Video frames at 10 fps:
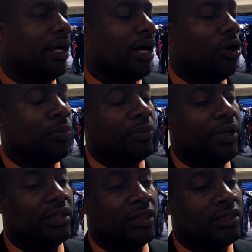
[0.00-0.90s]
I hope it
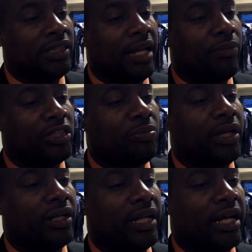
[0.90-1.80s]
makes us that much
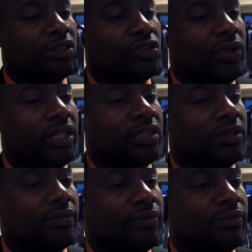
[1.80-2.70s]
better down the stretch.